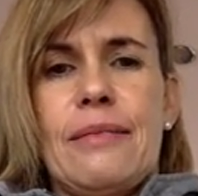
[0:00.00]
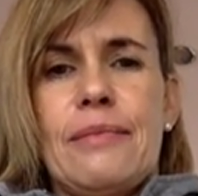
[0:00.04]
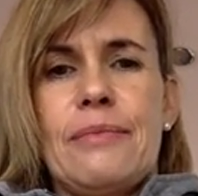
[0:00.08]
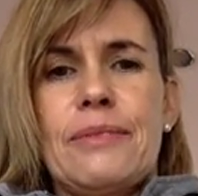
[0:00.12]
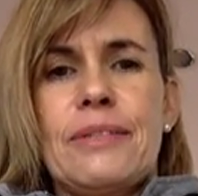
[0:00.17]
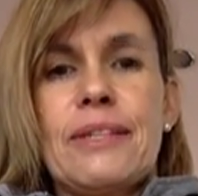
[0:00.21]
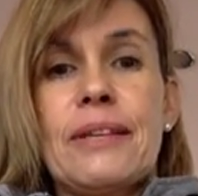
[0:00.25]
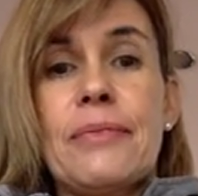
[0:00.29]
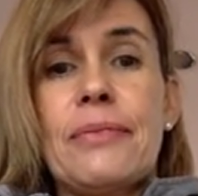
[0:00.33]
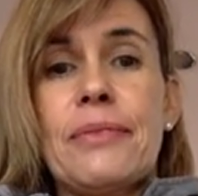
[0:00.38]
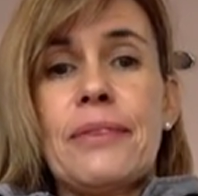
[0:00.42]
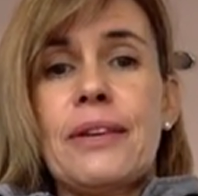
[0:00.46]

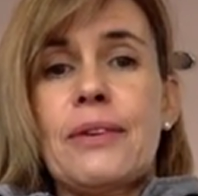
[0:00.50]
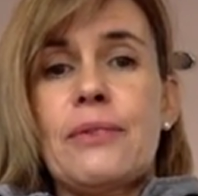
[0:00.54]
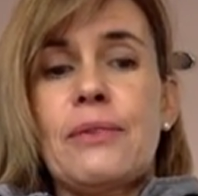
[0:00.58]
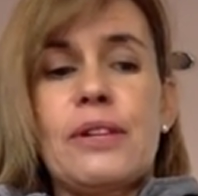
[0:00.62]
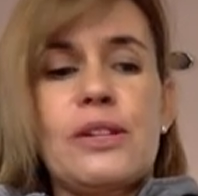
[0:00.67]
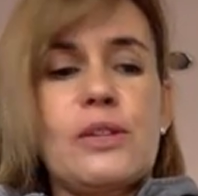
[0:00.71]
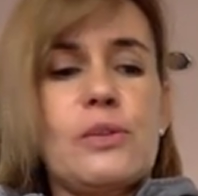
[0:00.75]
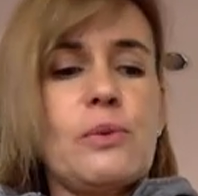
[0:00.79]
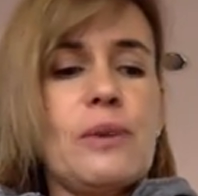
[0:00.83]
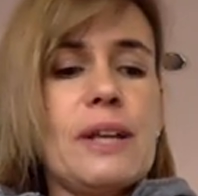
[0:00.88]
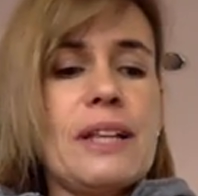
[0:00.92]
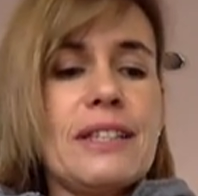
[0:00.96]
something
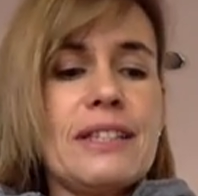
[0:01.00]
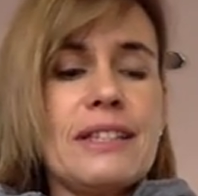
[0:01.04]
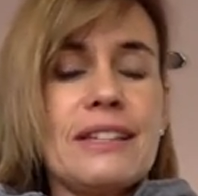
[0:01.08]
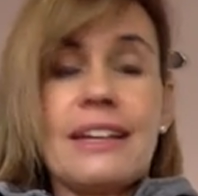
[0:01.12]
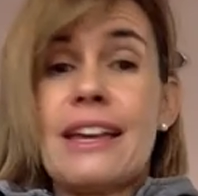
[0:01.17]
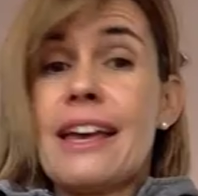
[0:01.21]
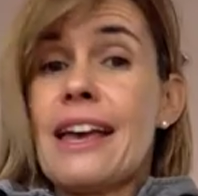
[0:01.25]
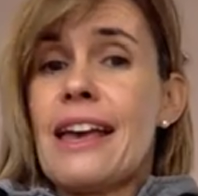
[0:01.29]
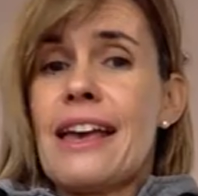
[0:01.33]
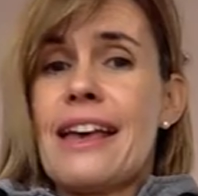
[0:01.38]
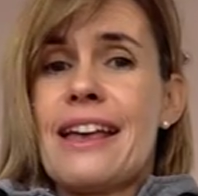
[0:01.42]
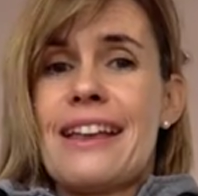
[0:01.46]
which once
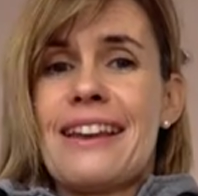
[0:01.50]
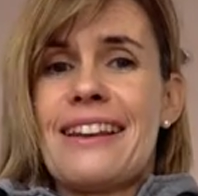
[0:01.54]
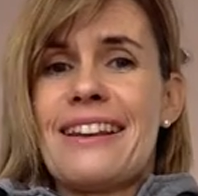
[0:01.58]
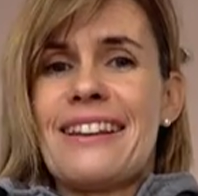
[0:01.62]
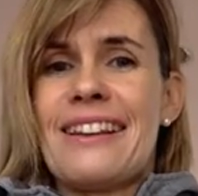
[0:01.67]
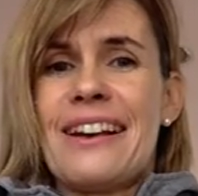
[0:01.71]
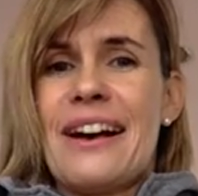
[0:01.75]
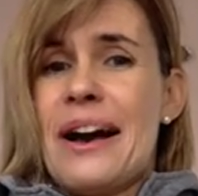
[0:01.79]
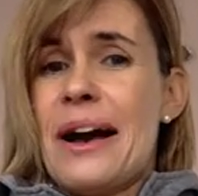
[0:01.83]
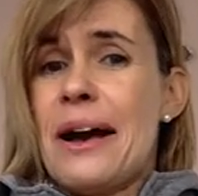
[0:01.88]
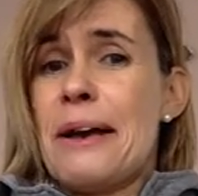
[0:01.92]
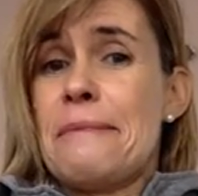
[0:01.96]

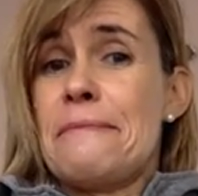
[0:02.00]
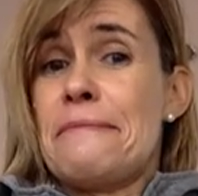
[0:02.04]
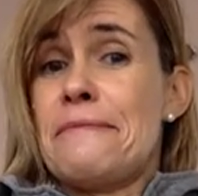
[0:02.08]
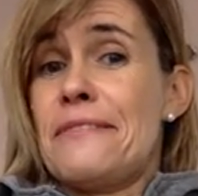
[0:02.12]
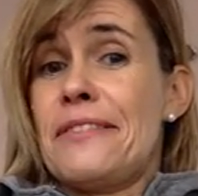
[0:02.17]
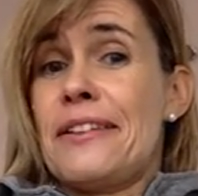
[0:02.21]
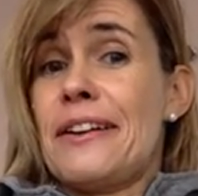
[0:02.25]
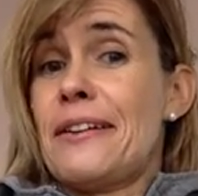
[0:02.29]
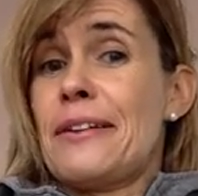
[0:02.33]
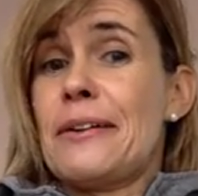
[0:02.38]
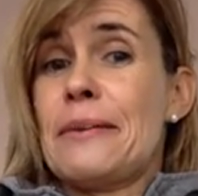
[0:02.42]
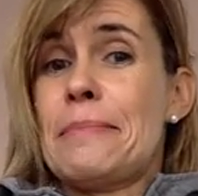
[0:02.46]
again I'm
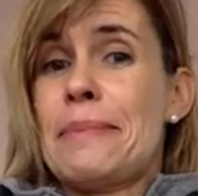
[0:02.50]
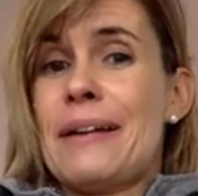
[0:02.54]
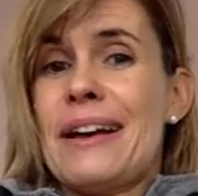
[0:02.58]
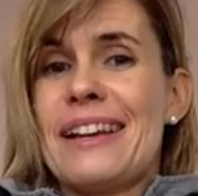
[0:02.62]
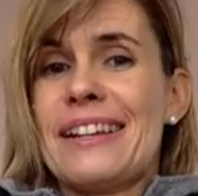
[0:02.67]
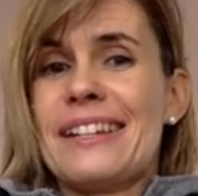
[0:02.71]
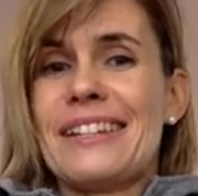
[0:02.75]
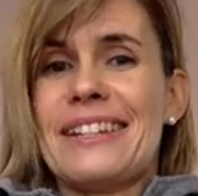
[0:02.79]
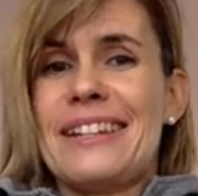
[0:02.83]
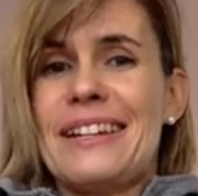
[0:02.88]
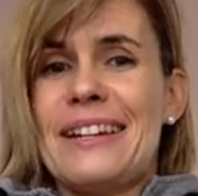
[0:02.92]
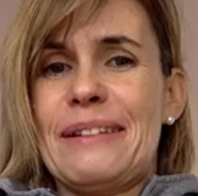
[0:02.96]
very
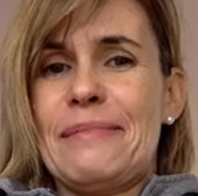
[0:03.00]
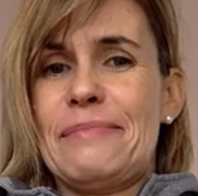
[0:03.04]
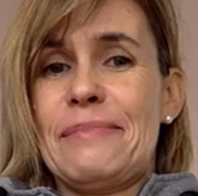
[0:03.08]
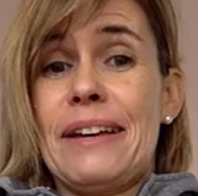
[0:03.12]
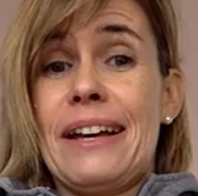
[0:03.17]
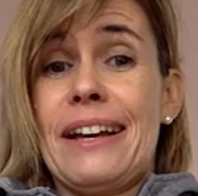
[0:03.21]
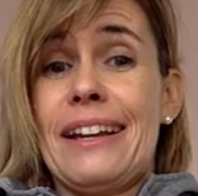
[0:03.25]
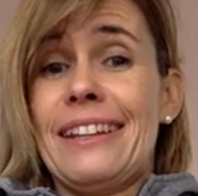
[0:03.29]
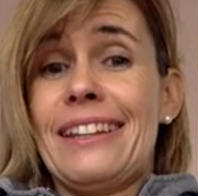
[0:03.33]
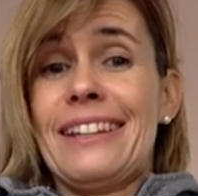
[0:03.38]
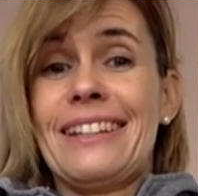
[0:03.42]
passionate about.